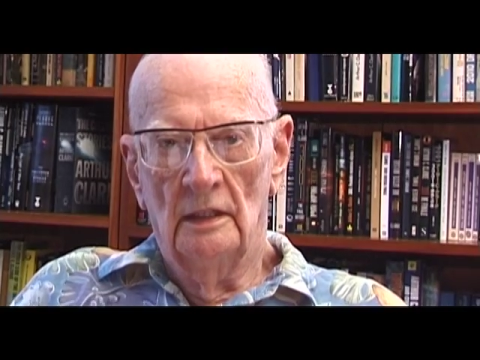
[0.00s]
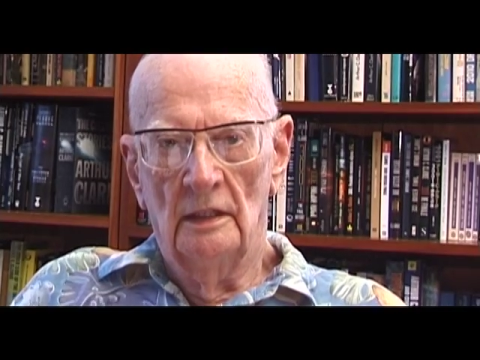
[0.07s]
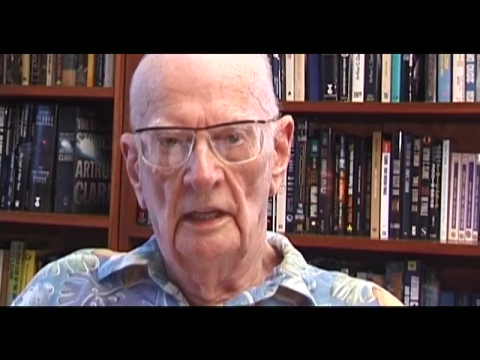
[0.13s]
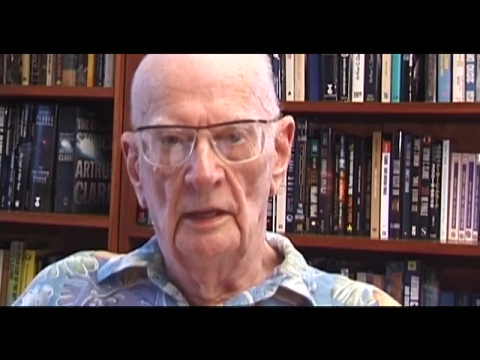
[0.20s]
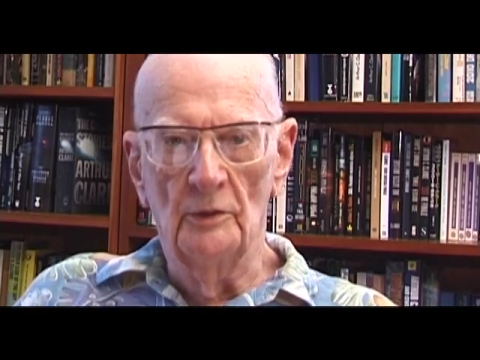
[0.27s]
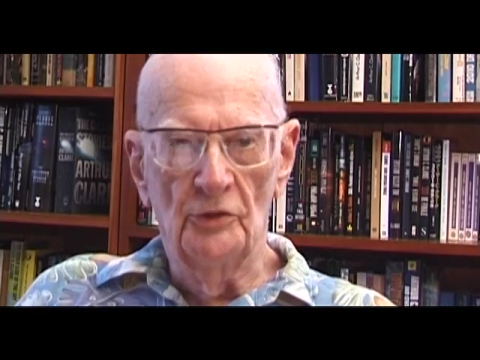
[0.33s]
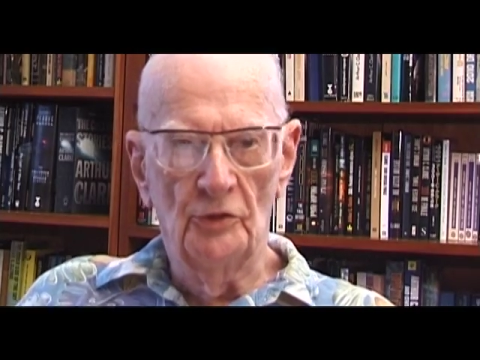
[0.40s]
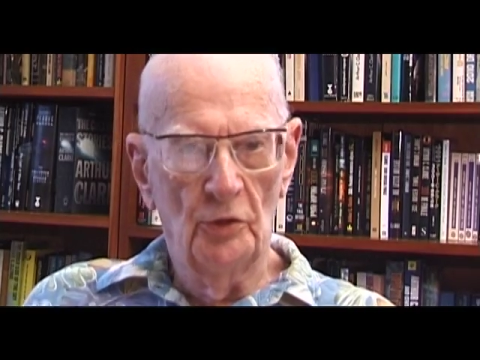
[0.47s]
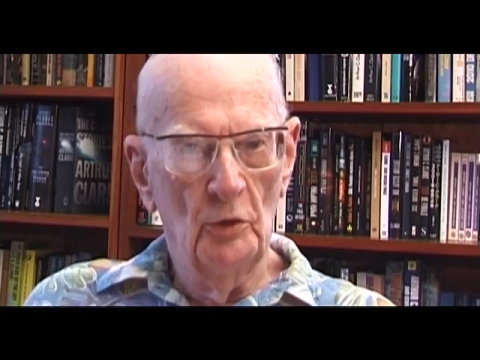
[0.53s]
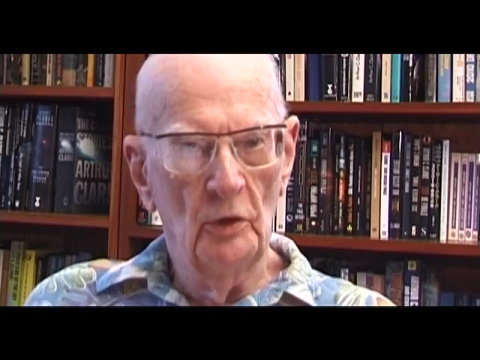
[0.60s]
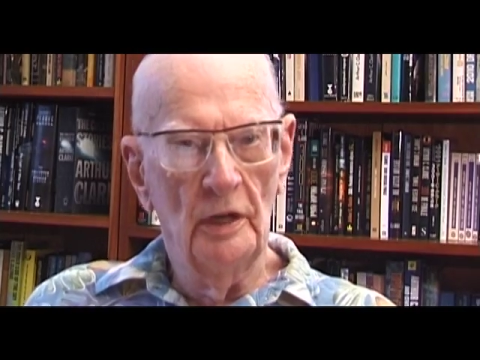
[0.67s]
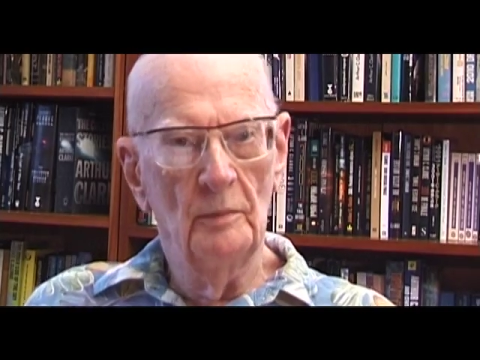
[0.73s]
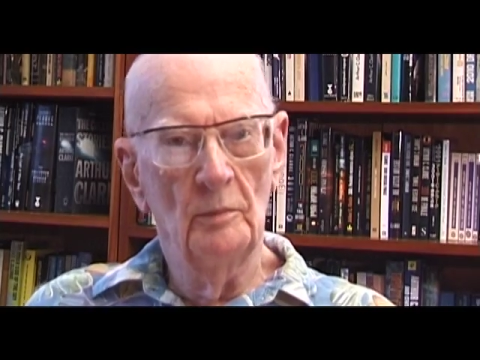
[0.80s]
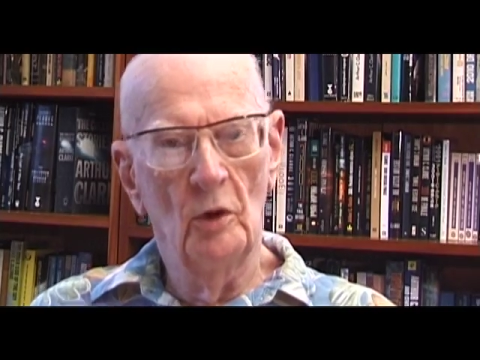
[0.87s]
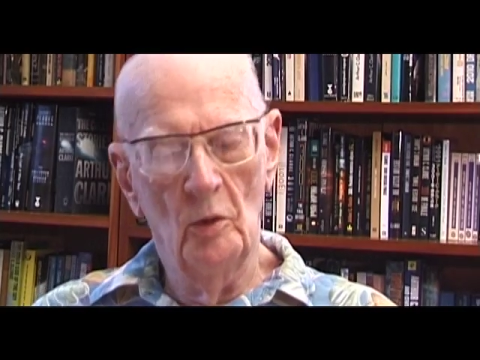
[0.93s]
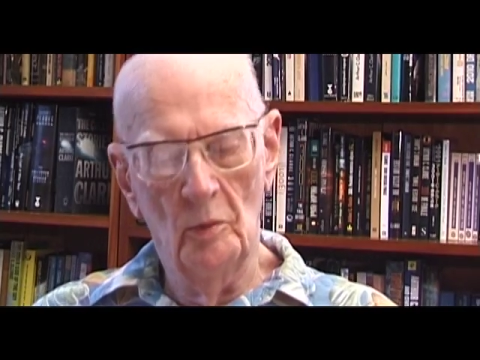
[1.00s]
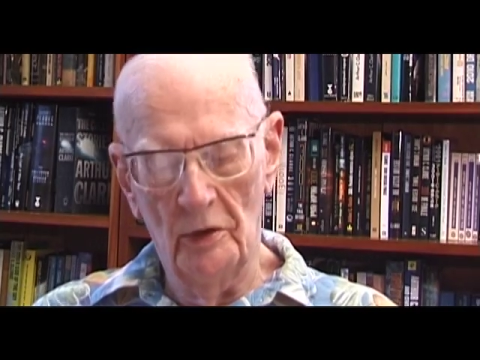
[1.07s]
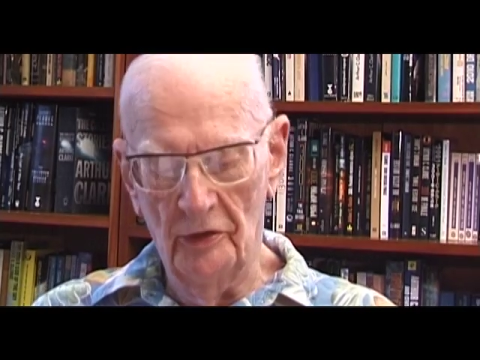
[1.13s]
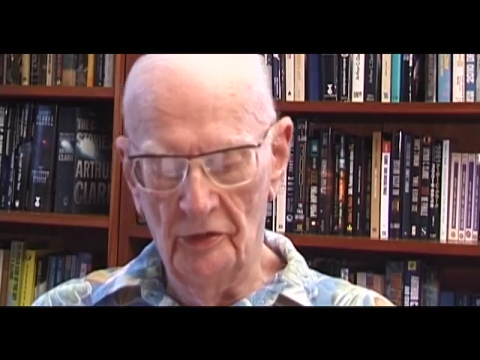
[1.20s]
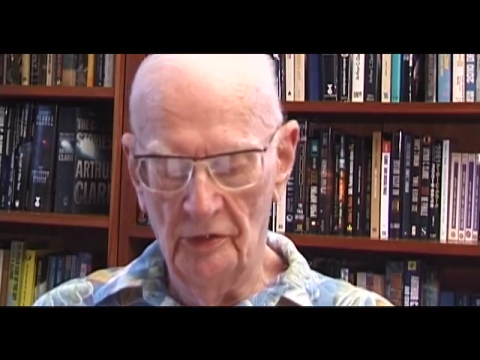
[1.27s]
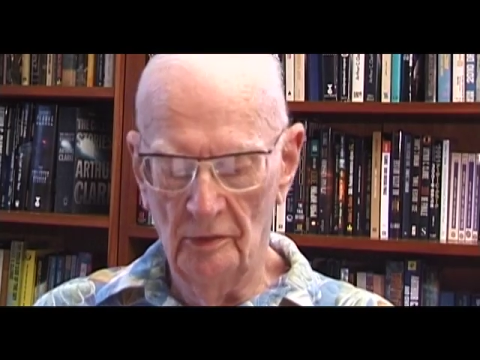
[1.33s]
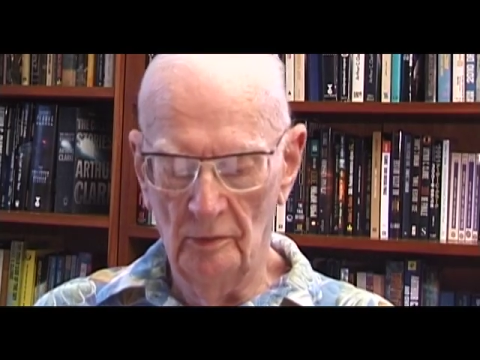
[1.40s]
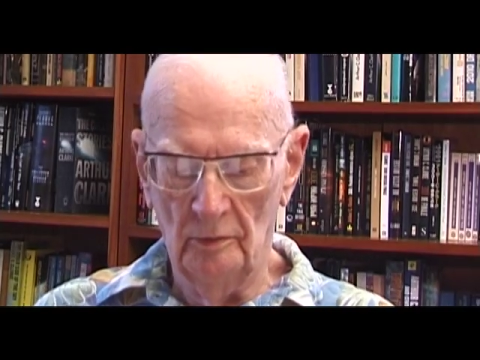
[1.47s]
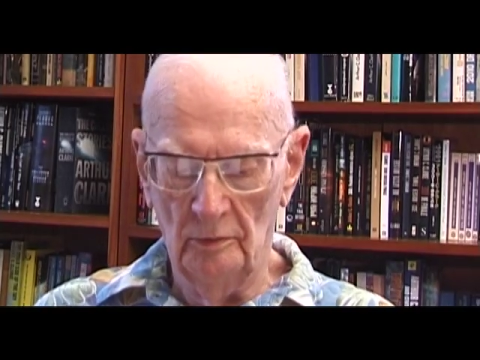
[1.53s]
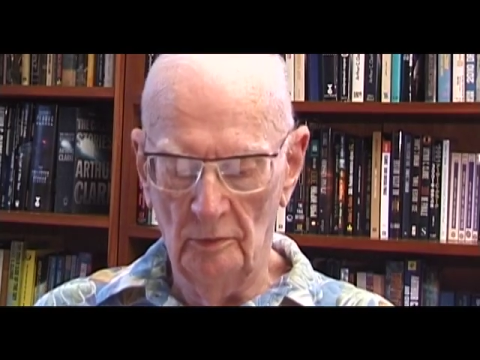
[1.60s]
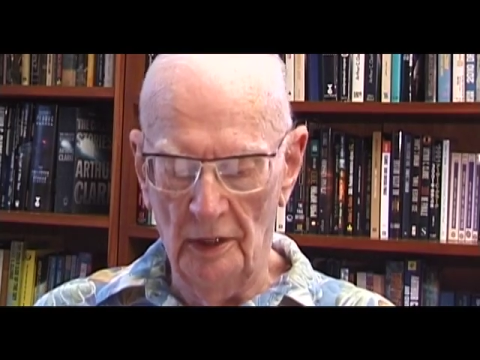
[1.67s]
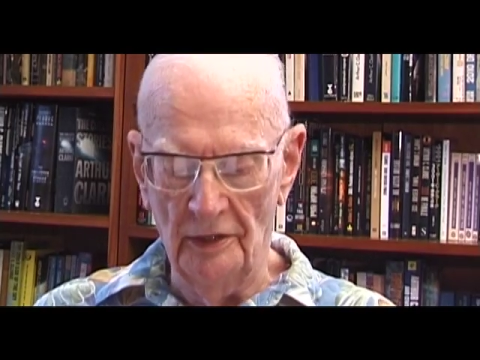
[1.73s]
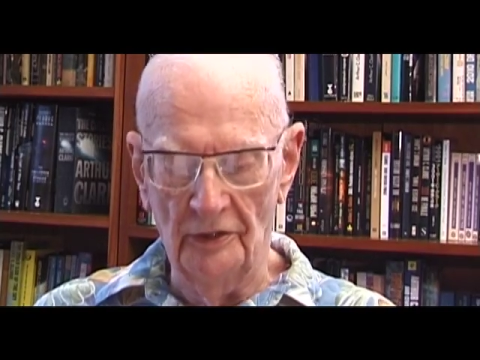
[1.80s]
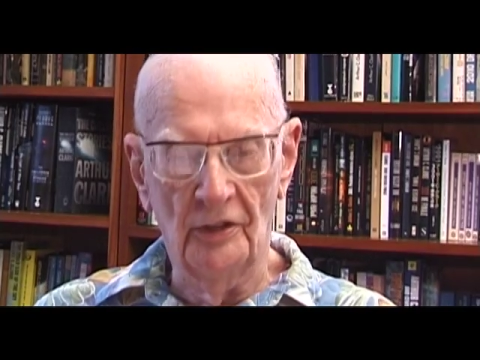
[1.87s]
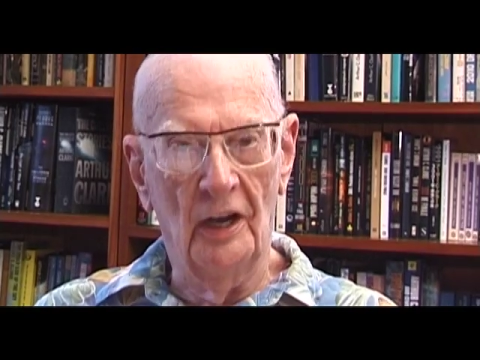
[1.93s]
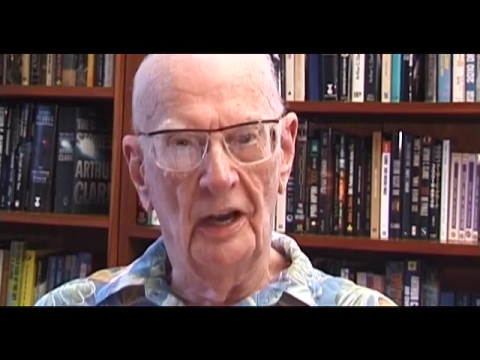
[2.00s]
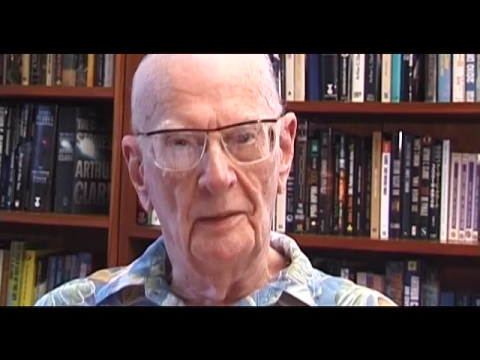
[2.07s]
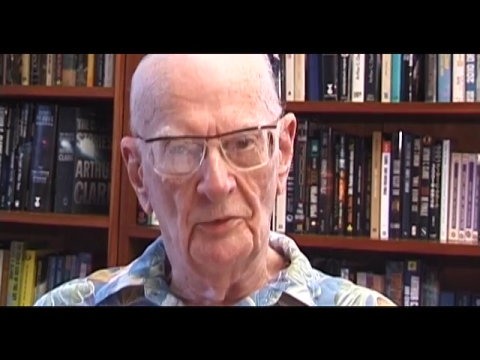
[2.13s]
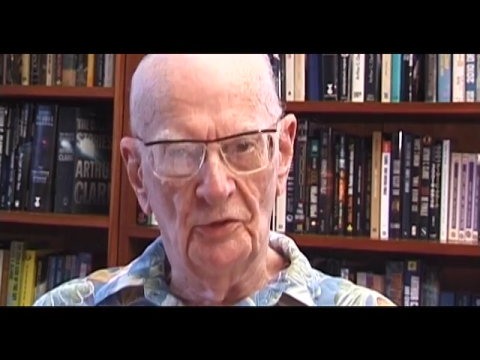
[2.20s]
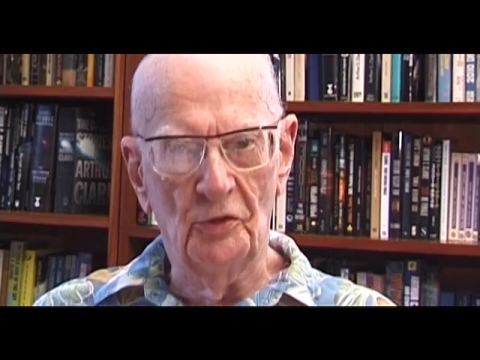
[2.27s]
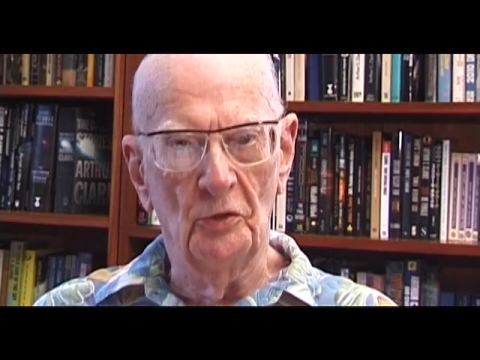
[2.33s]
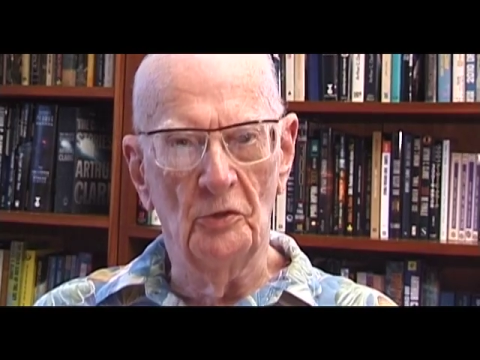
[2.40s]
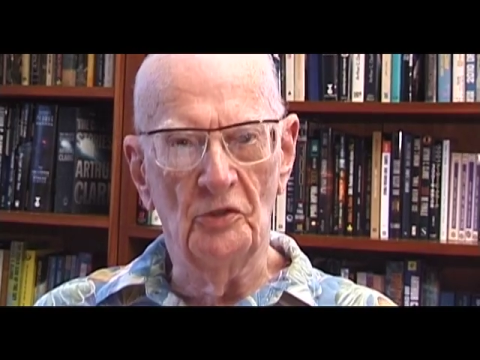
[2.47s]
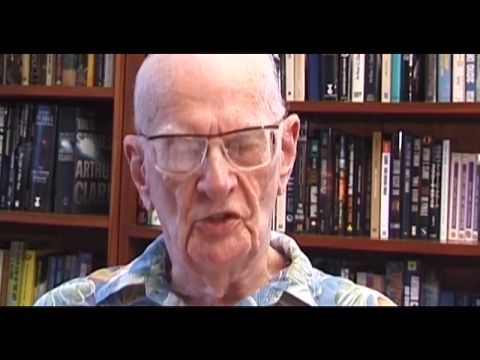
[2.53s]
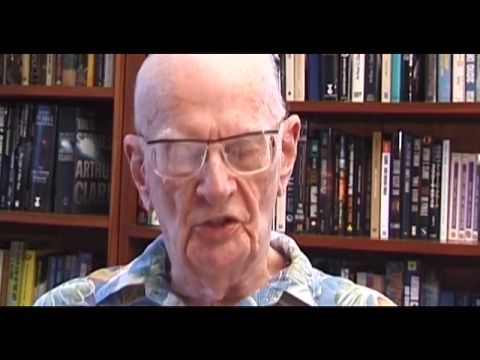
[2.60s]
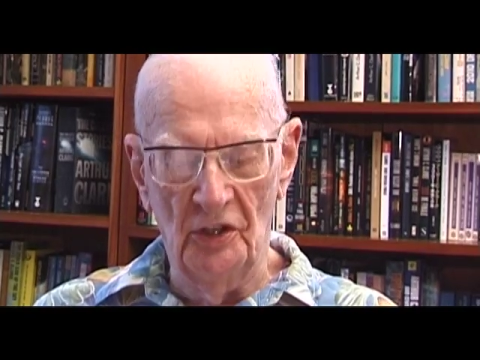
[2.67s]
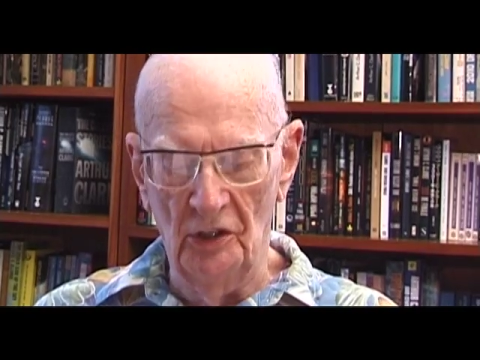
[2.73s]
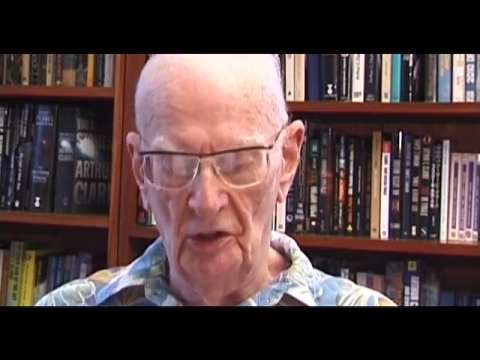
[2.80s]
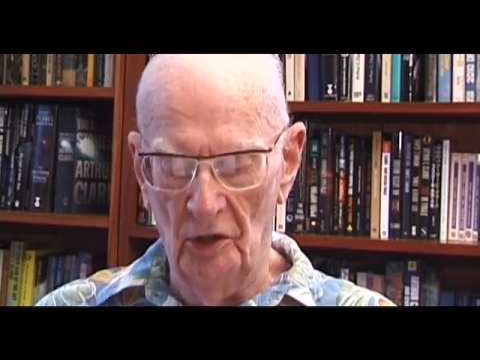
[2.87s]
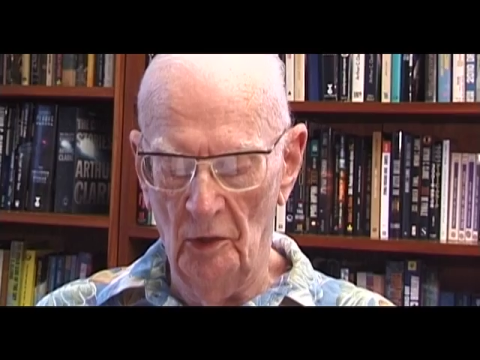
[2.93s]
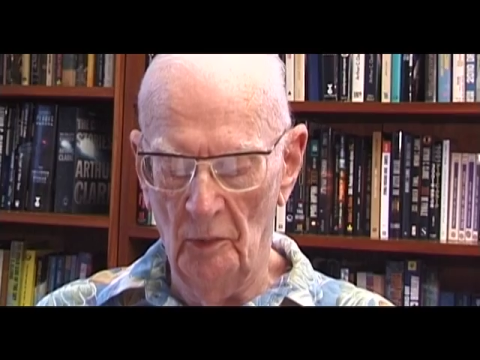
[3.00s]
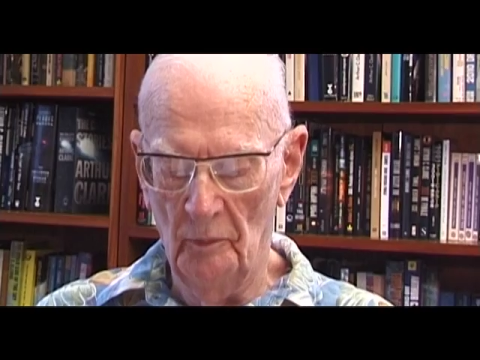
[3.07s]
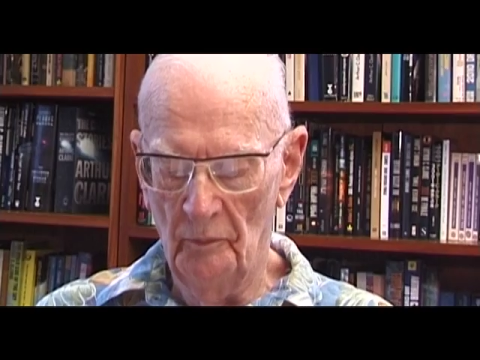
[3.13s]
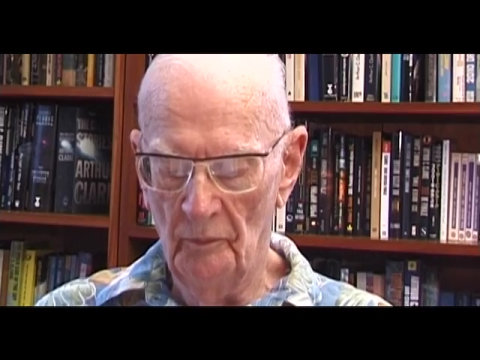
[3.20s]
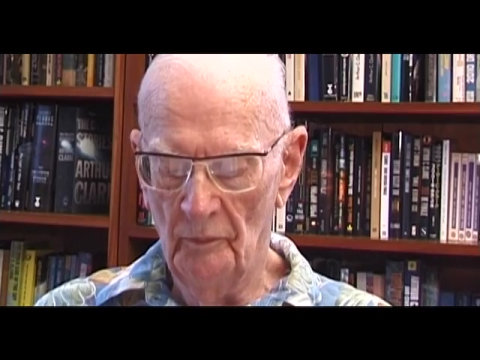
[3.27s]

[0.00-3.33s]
It was truly a moment when time stood still,